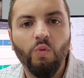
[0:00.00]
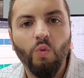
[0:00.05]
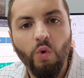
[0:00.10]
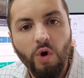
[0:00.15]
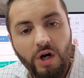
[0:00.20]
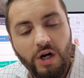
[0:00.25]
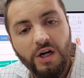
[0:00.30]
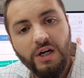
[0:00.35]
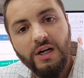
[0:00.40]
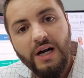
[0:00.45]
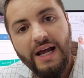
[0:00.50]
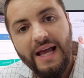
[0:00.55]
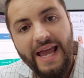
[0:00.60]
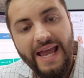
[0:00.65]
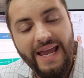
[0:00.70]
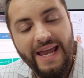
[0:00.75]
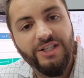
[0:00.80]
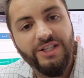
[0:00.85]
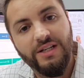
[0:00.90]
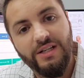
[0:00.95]
we're
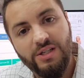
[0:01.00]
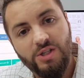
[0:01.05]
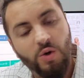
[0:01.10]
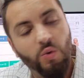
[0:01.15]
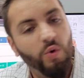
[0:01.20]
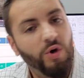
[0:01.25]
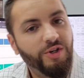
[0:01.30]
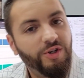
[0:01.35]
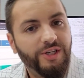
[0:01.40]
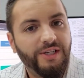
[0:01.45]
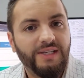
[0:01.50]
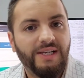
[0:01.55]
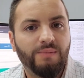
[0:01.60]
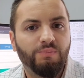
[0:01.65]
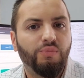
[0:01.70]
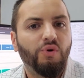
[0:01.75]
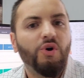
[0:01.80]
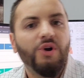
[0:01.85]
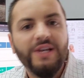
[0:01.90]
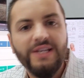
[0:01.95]
agents, so we're just
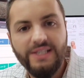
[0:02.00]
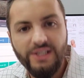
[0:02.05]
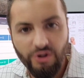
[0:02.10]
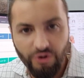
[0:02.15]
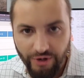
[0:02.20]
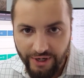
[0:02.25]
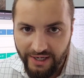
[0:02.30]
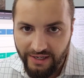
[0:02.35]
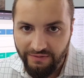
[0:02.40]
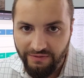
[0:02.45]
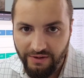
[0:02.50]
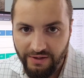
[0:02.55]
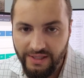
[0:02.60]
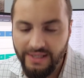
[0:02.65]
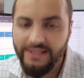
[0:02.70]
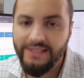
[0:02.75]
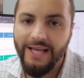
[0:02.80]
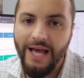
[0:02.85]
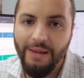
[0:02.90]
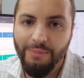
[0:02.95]
pre-screening for these
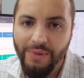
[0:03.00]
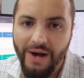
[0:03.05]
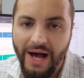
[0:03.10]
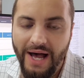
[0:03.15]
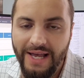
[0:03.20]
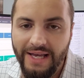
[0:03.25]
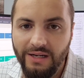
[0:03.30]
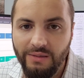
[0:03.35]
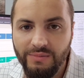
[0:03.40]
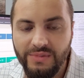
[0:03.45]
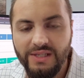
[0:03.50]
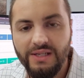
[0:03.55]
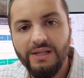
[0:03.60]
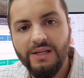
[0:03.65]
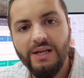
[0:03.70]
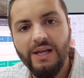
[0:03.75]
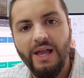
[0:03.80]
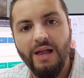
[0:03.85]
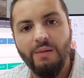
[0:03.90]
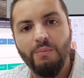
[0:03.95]
type of items,
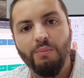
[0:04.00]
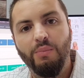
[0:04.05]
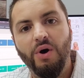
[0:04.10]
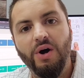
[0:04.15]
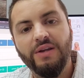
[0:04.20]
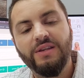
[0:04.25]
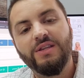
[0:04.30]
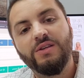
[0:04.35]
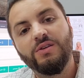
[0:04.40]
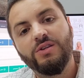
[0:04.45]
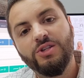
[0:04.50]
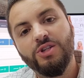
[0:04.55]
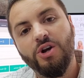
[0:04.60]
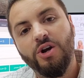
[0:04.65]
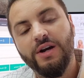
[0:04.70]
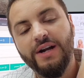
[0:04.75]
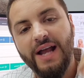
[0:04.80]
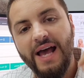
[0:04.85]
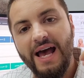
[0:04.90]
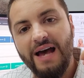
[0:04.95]
but you're
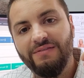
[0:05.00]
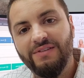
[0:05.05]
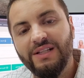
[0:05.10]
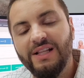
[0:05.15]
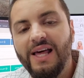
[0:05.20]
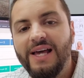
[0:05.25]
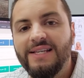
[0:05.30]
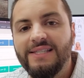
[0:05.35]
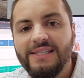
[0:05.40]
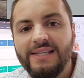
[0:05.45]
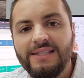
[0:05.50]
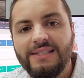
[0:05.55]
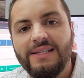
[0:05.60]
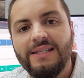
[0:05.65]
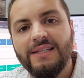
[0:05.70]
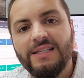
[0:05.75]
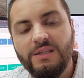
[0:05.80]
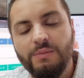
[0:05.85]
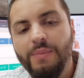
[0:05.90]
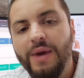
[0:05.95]
going to have a licensed
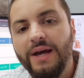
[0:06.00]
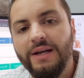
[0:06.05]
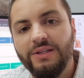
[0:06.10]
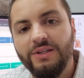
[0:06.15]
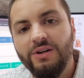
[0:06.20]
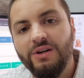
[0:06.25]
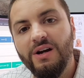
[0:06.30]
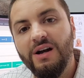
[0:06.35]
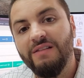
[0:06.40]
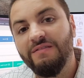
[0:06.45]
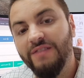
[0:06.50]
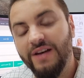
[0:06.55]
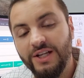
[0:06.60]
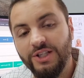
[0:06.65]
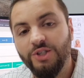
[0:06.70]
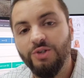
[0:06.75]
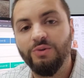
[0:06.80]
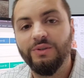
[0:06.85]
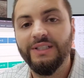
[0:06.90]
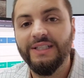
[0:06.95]
inspector
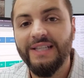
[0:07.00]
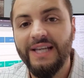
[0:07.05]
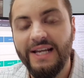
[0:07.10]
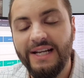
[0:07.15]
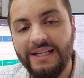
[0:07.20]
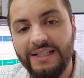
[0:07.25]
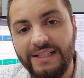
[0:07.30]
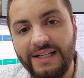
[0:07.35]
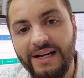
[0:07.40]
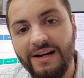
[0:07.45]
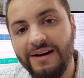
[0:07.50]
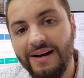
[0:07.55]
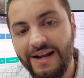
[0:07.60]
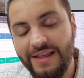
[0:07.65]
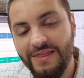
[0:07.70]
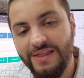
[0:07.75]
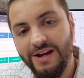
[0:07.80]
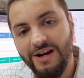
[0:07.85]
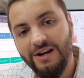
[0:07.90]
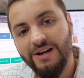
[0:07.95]
eventually get in there,
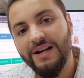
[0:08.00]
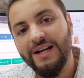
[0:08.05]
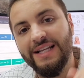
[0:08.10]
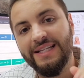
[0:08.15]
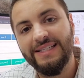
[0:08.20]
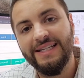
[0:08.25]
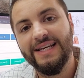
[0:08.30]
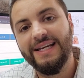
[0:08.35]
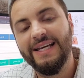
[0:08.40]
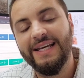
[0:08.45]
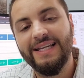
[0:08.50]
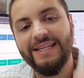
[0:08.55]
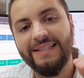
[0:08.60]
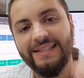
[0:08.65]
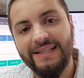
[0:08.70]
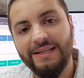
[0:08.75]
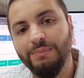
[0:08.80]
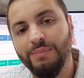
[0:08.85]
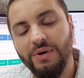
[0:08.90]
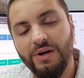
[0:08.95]
and they're going to dig in
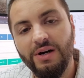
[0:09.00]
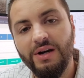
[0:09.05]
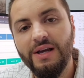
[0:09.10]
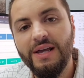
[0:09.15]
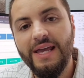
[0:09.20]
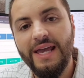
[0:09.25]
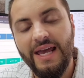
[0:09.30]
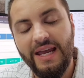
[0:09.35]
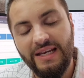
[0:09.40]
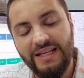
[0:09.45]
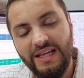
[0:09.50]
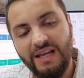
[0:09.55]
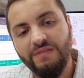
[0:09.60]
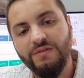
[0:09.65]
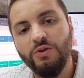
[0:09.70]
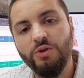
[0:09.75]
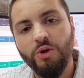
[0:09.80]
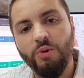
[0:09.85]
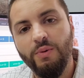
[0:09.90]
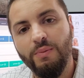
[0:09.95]
deeper and give
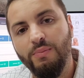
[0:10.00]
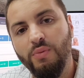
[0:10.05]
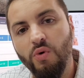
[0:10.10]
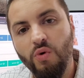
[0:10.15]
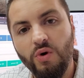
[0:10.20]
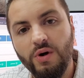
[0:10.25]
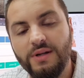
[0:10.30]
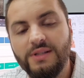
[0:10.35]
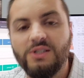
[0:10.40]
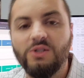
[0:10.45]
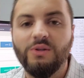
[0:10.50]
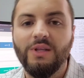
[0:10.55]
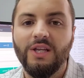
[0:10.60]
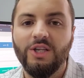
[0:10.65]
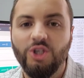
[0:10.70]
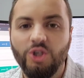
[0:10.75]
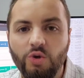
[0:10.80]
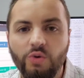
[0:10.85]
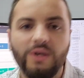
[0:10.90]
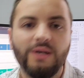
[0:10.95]
you the report so
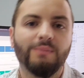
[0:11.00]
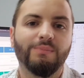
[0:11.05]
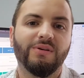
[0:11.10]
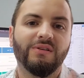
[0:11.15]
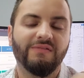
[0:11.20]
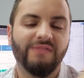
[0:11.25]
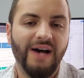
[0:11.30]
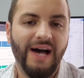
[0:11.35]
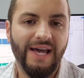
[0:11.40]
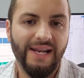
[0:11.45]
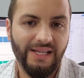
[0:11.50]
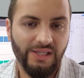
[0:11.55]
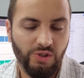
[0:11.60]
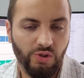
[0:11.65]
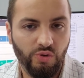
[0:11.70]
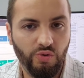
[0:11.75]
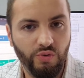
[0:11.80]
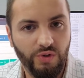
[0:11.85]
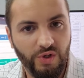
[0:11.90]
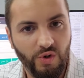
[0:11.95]
that you can provide it
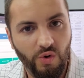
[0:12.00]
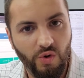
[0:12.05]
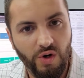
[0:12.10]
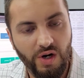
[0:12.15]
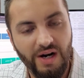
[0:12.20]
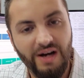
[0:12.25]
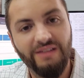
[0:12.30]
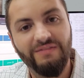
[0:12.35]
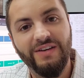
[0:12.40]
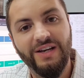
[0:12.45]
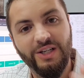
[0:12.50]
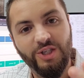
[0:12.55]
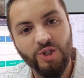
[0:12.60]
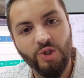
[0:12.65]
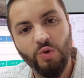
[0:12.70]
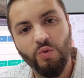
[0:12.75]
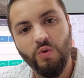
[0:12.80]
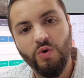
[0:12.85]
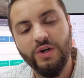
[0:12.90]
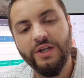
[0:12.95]
to your
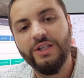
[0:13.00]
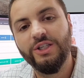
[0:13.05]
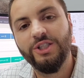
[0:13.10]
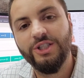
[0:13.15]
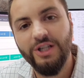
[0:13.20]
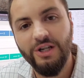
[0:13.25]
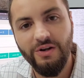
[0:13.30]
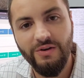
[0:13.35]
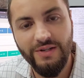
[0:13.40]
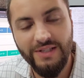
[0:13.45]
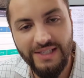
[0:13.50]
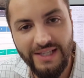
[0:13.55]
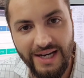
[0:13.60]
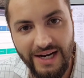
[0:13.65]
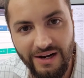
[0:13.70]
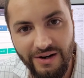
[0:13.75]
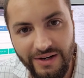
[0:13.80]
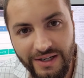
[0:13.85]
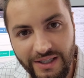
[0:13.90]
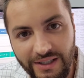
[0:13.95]
eventual insurance
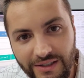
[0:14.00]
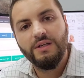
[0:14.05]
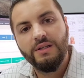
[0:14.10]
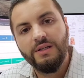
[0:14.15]
carrier.